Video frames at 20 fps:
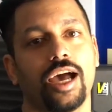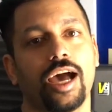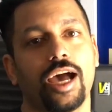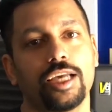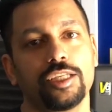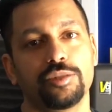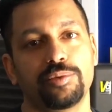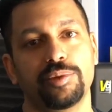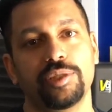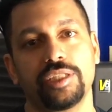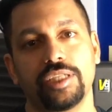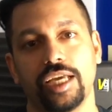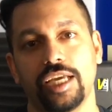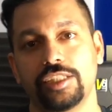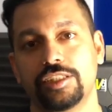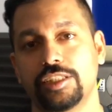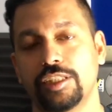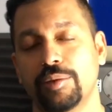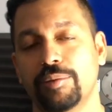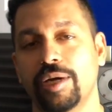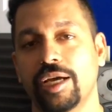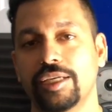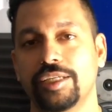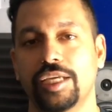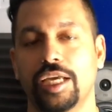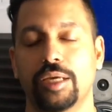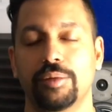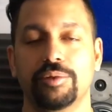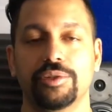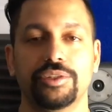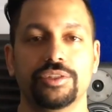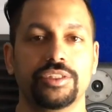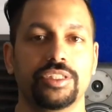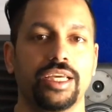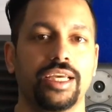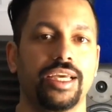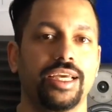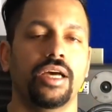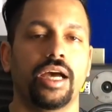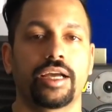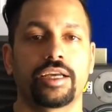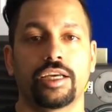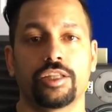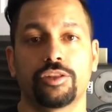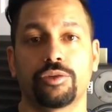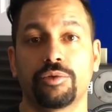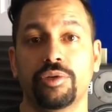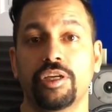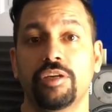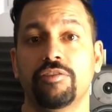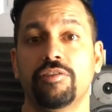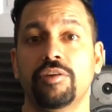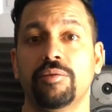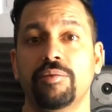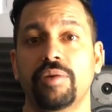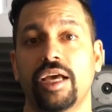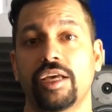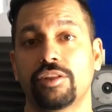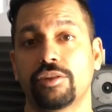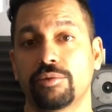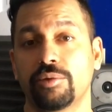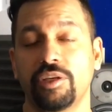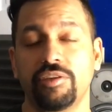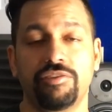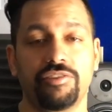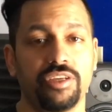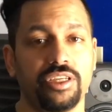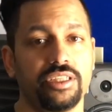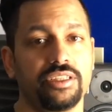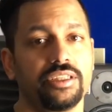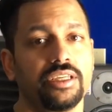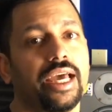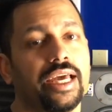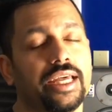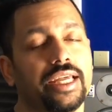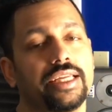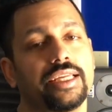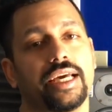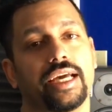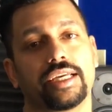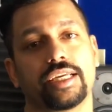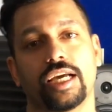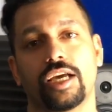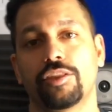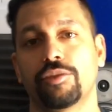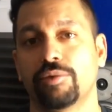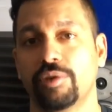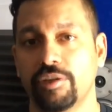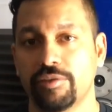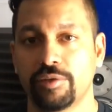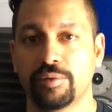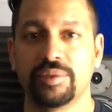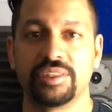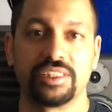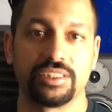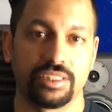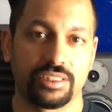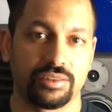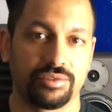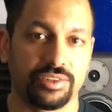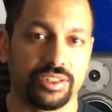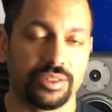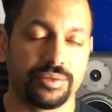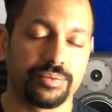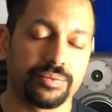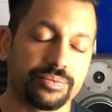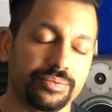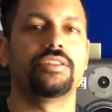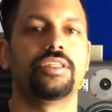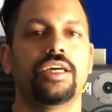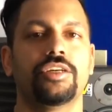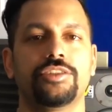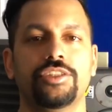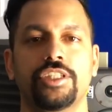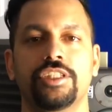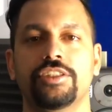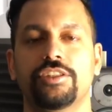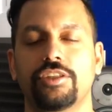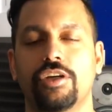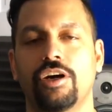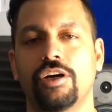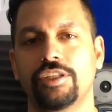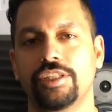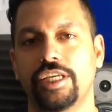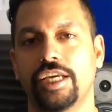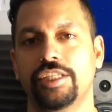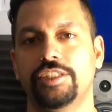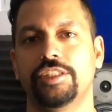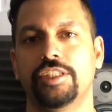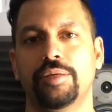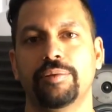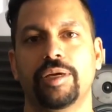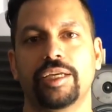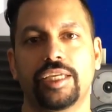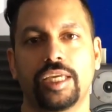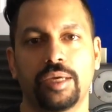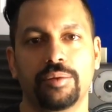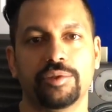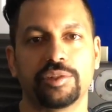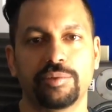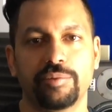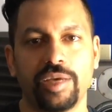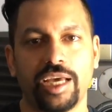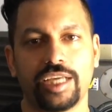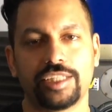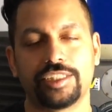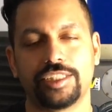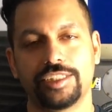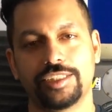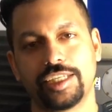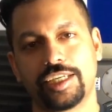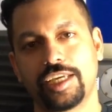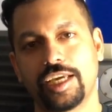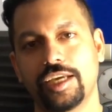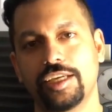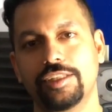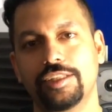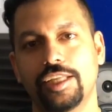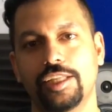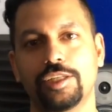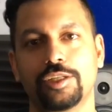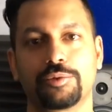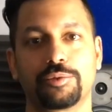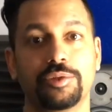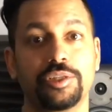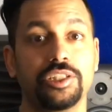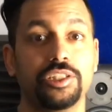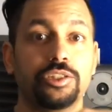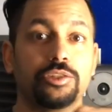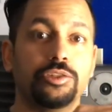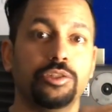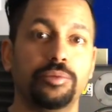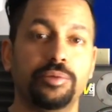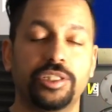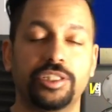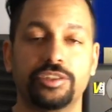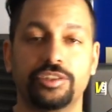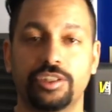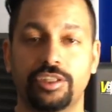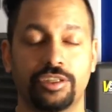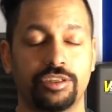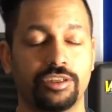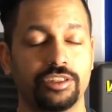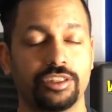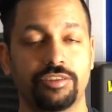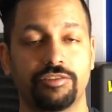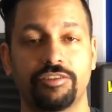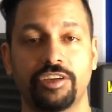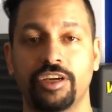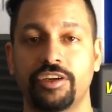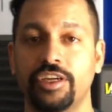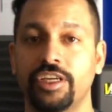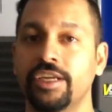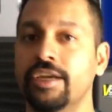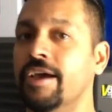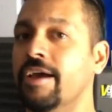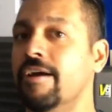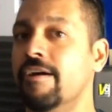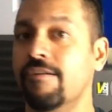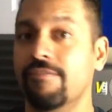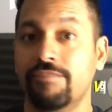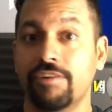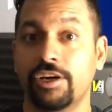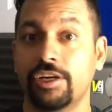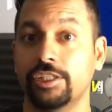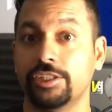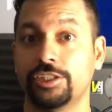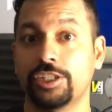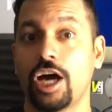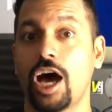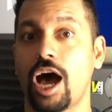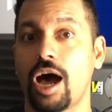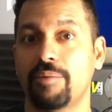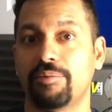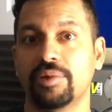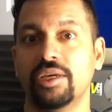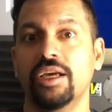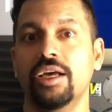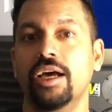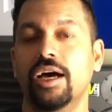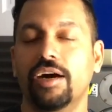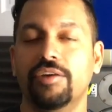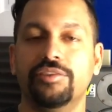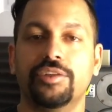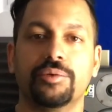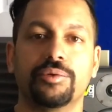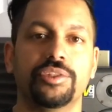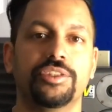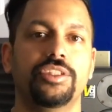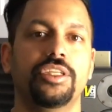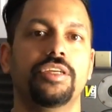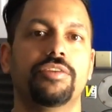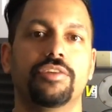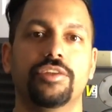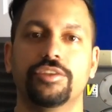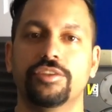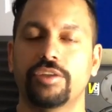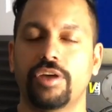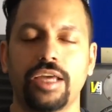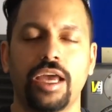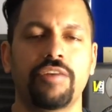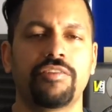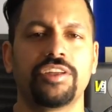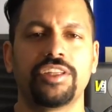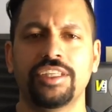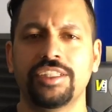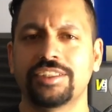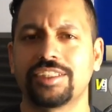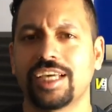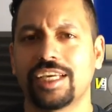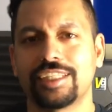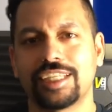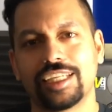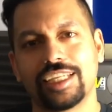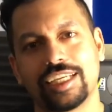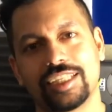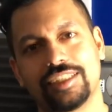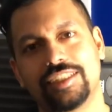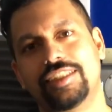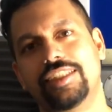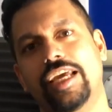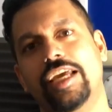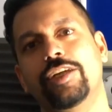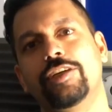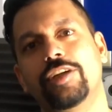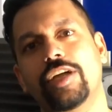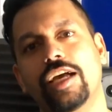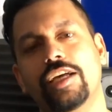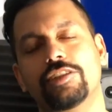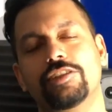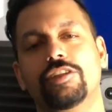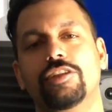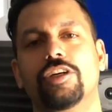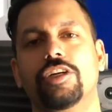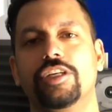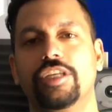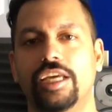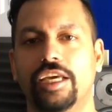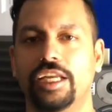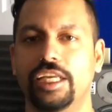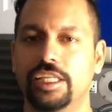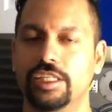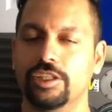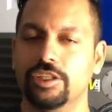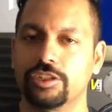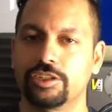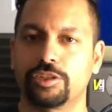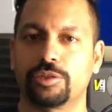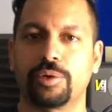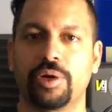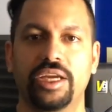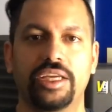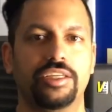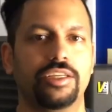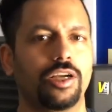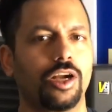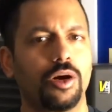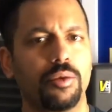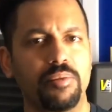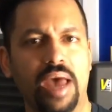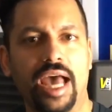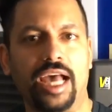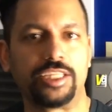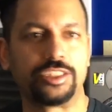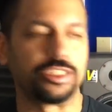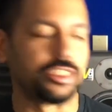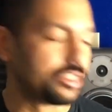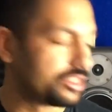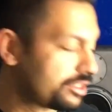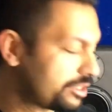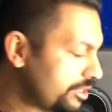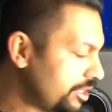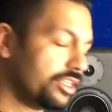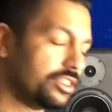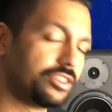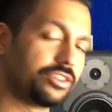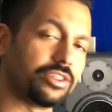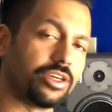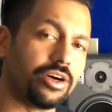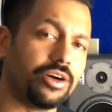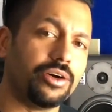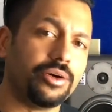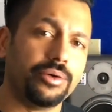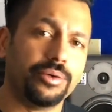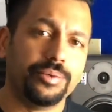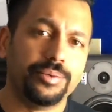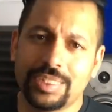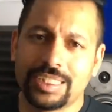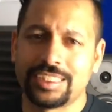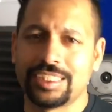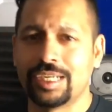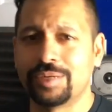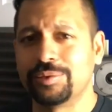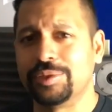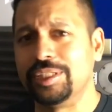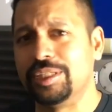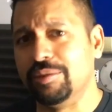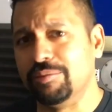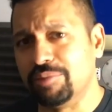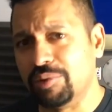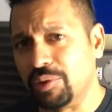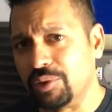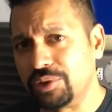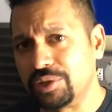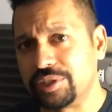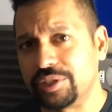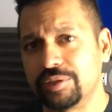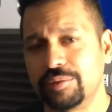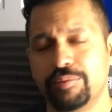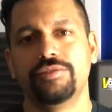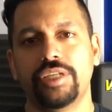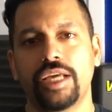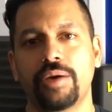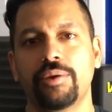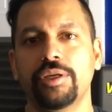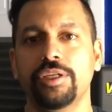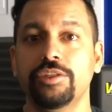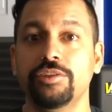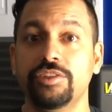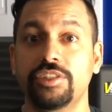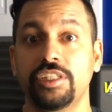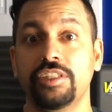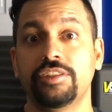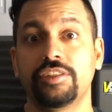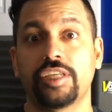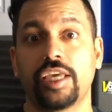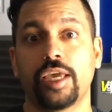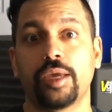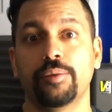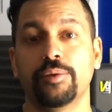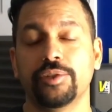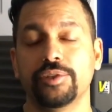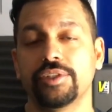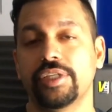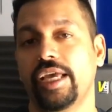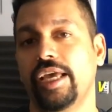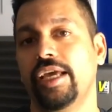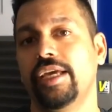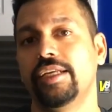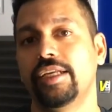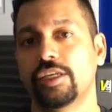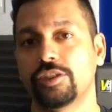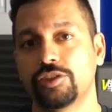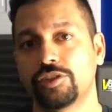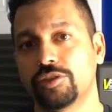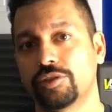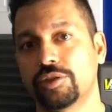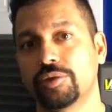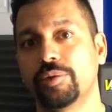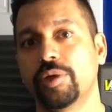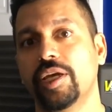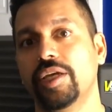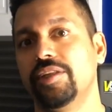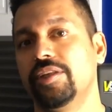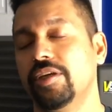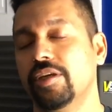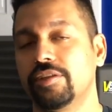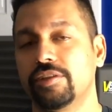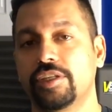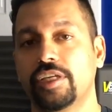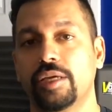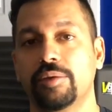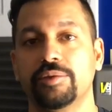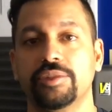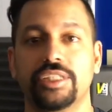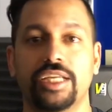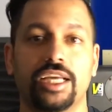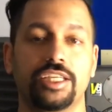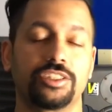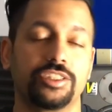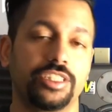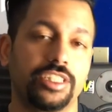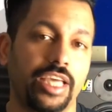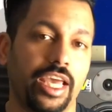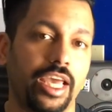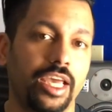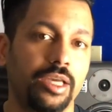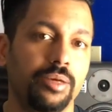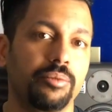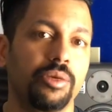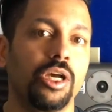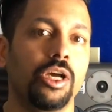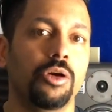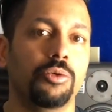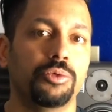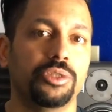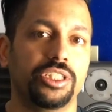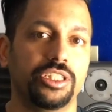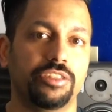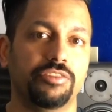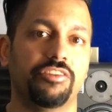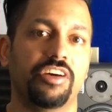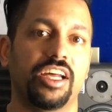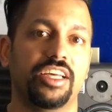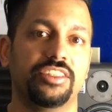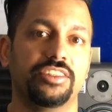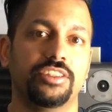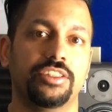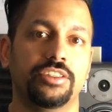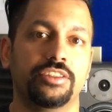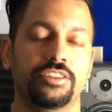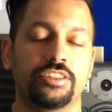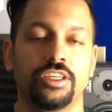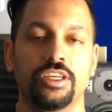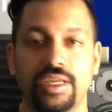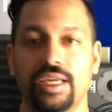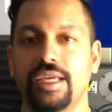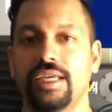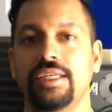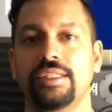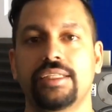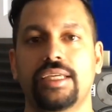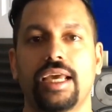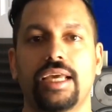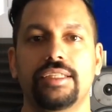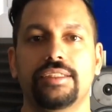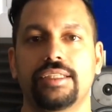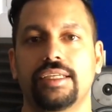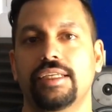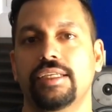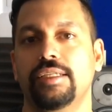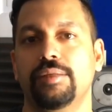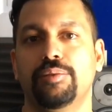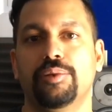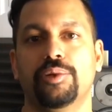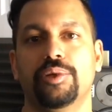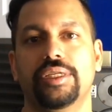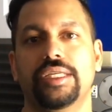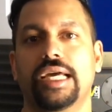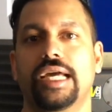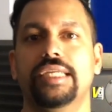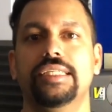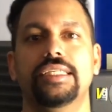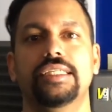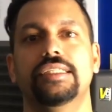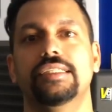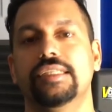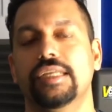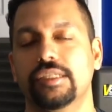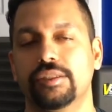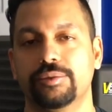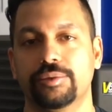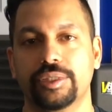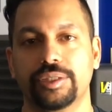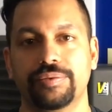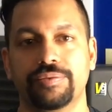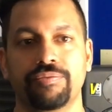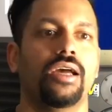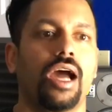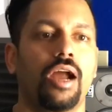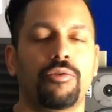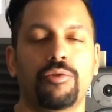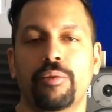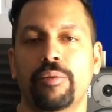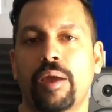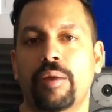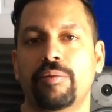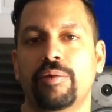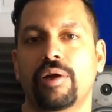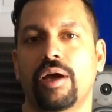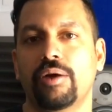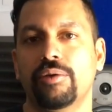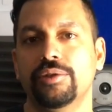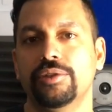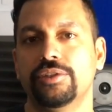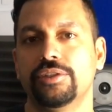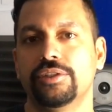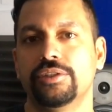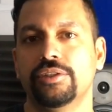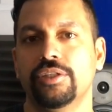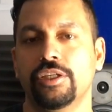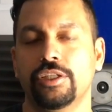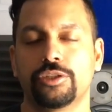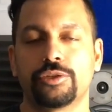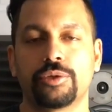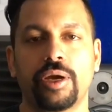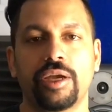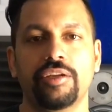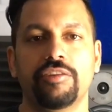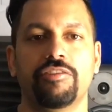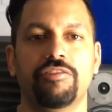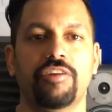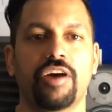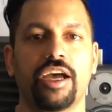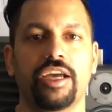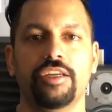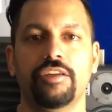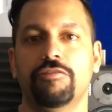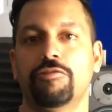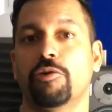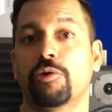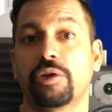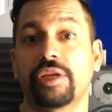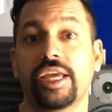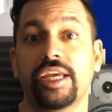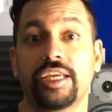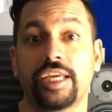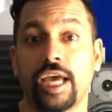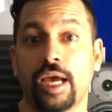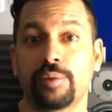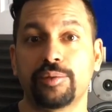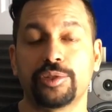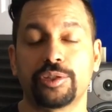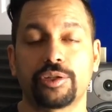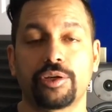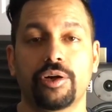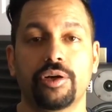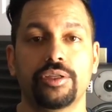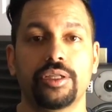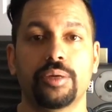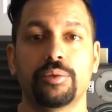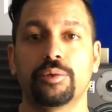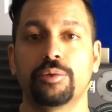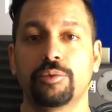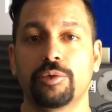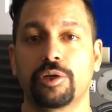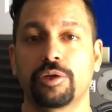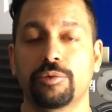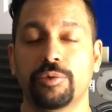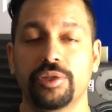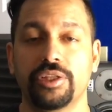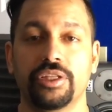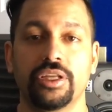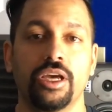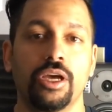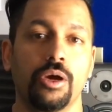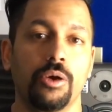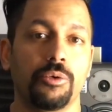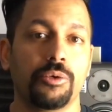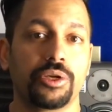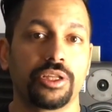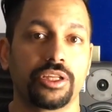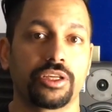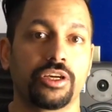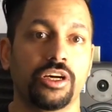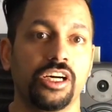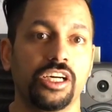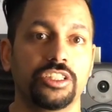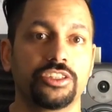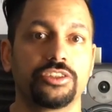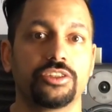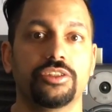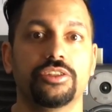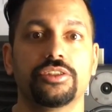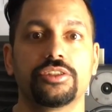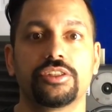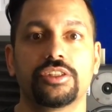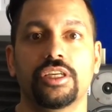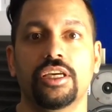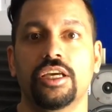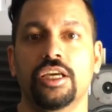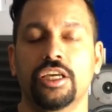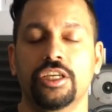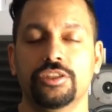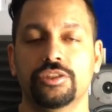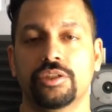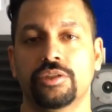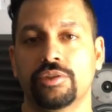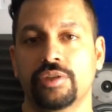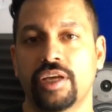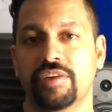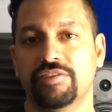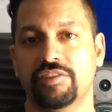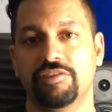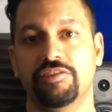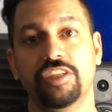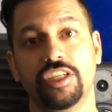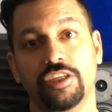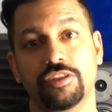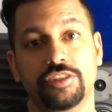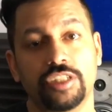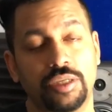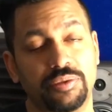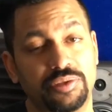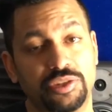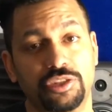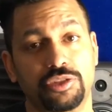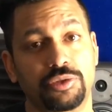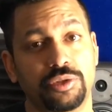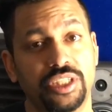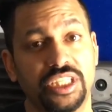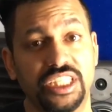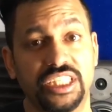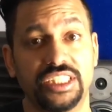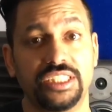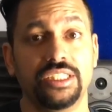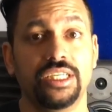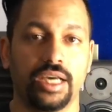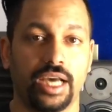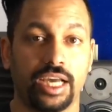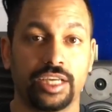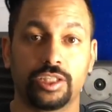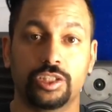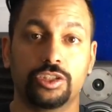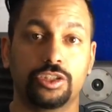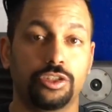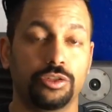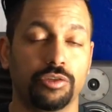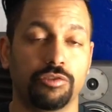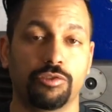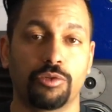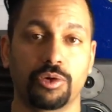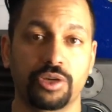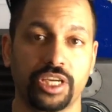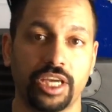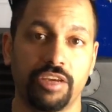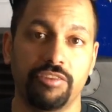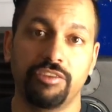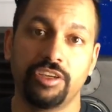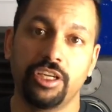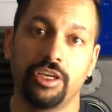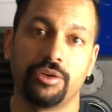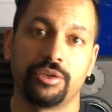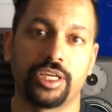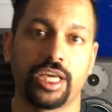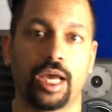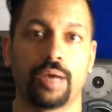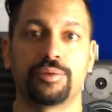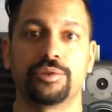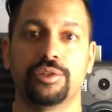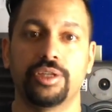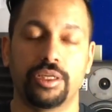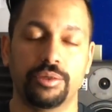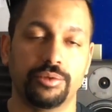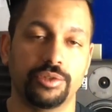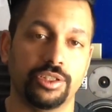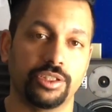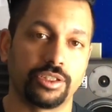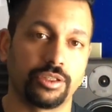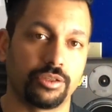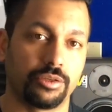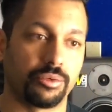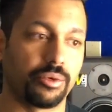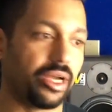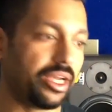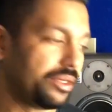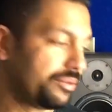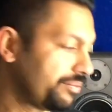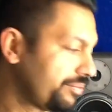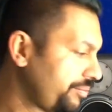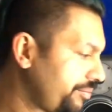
high-speed HDMI cables. I got 3 of them at 3 feet, and I got 3 of them at 6 feet. Now, since all the HDMI cables match, they look really cool because they're at the very, very top of the receiver. So everything's got that like standardized look and it looks great and it all matches. So it's not really important. Now I use these cables and I store away the other cables that actually came with the devices in case at any point I need another one. I remember I was trying to find a 4K capture card that would work with one of the consoles so I don't have to videotape the screen. I can just do a 4K video capture and it would look great.